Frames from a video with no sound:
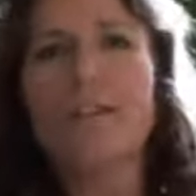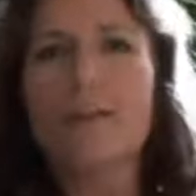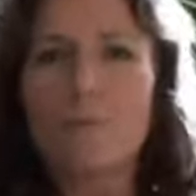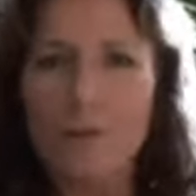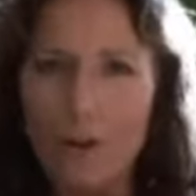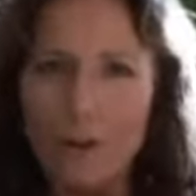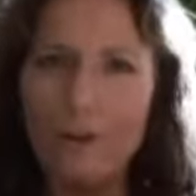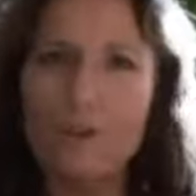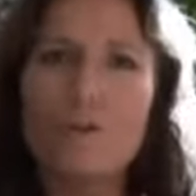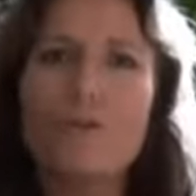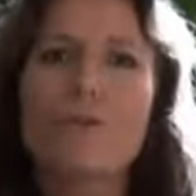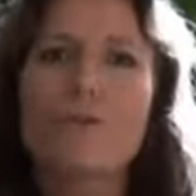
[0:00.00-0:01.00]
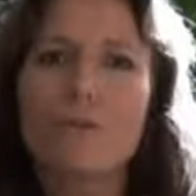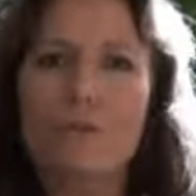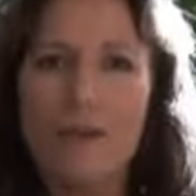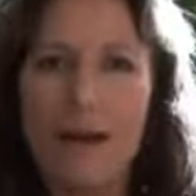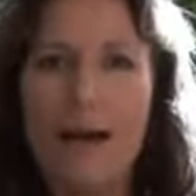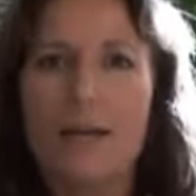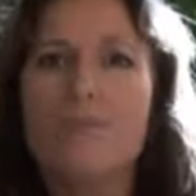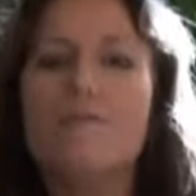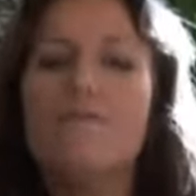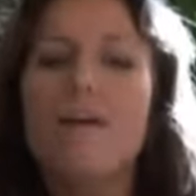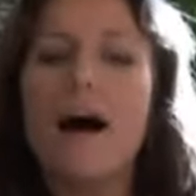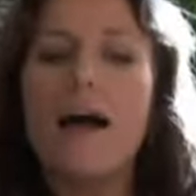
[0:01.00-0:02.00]
I think we all go through that,
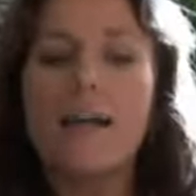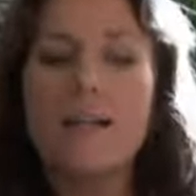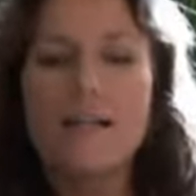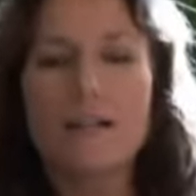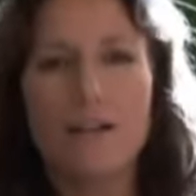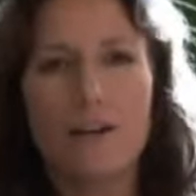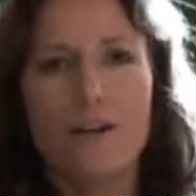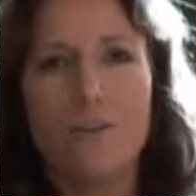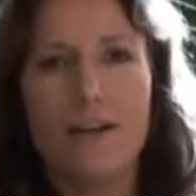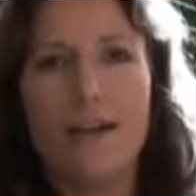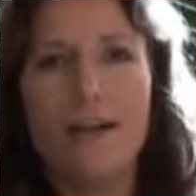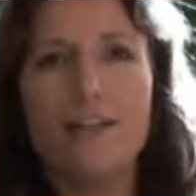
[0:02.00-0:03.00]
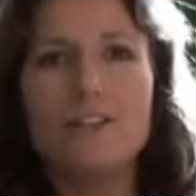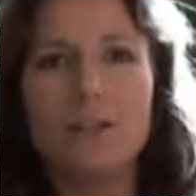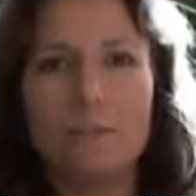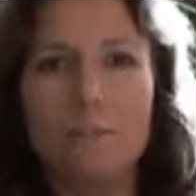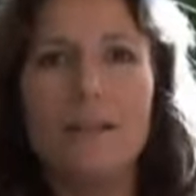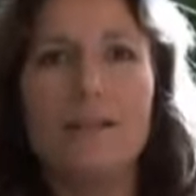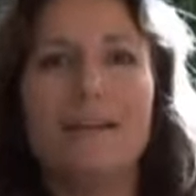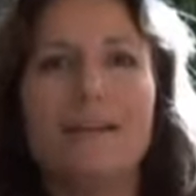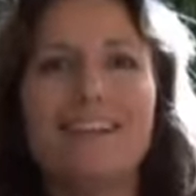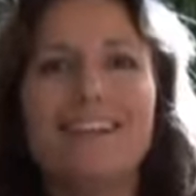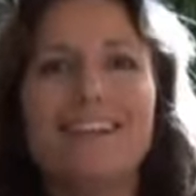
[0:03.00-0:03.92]
finding our way to be